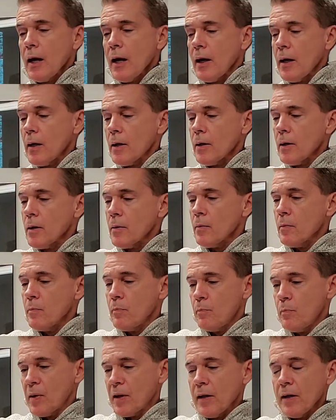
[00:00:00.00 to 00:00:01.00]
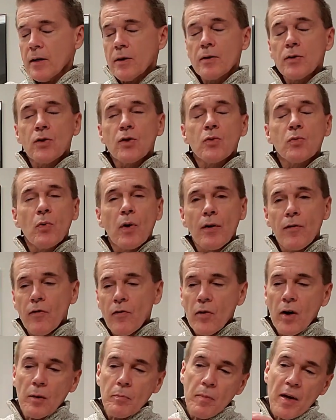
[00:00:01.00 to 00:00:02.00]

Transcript: uh, because we've